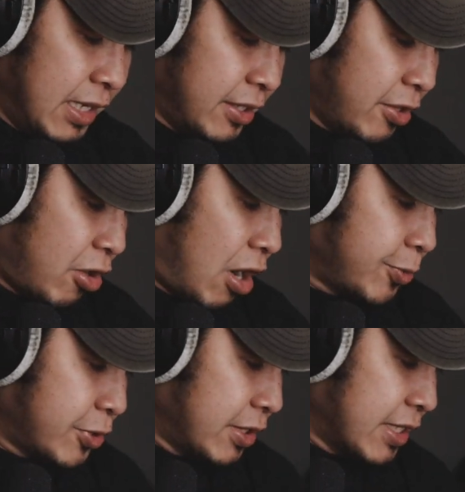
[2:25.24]
another
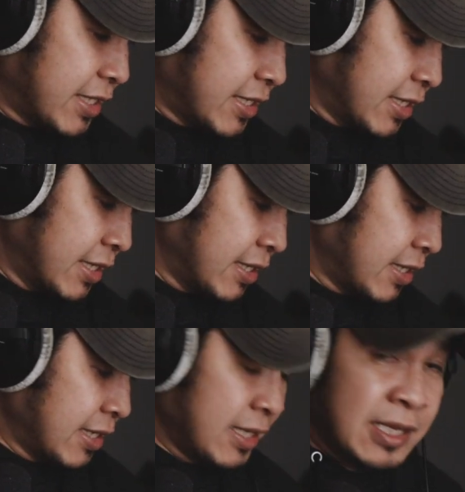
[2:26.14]
option is
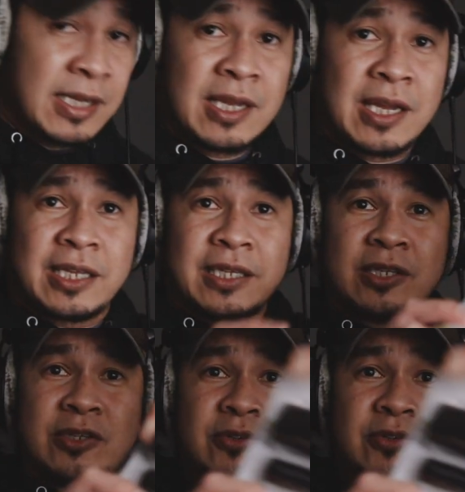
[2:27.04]
I can